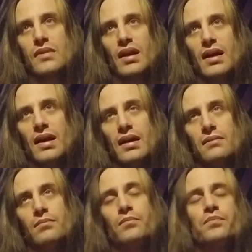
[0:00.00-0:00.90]

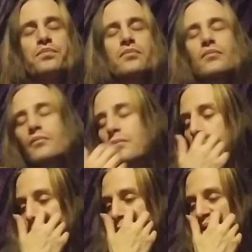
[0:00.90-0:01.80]
And
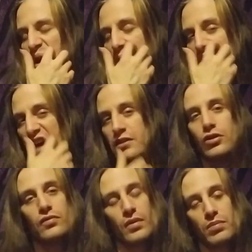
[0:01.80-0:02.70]
I
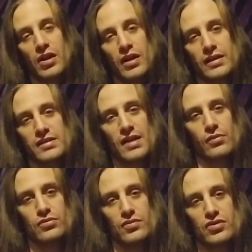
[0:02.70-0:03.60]
couldn't reply because I
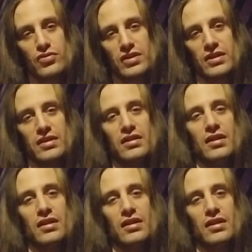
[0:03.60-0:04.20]
was restricted.